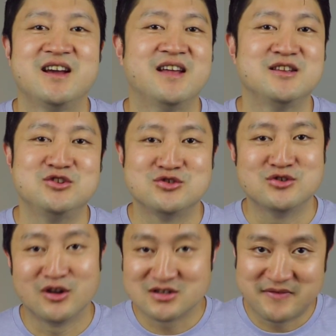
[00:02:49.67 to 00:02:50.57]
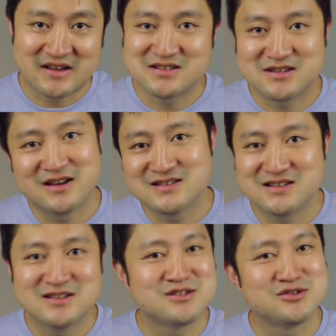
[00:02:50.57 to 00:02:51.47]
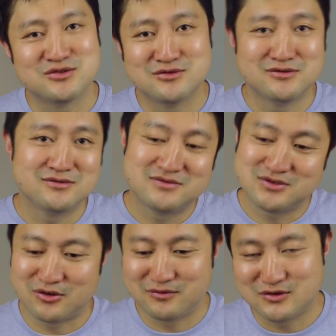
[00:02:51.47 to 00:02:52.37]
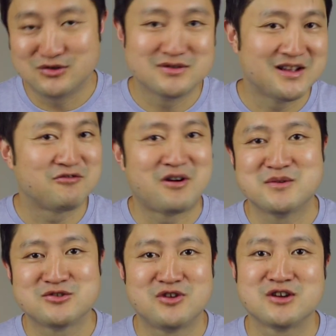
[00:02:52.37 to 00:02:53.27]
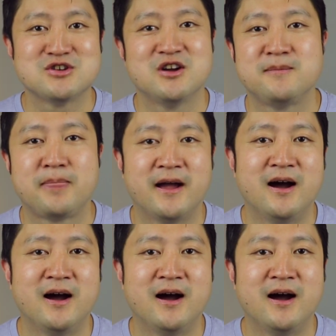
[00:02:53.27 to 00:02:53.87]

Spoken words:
and then you do lots of exercises to sort of use that grammar structure